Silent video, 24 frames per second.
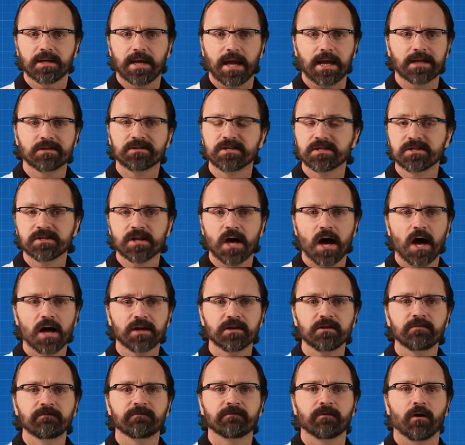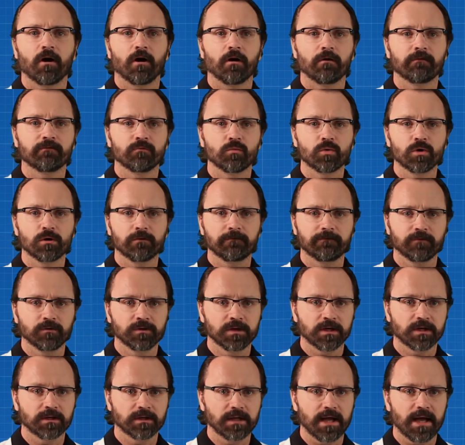and did not involve willful
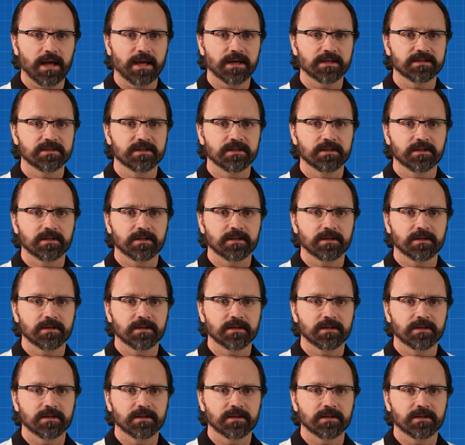neglect,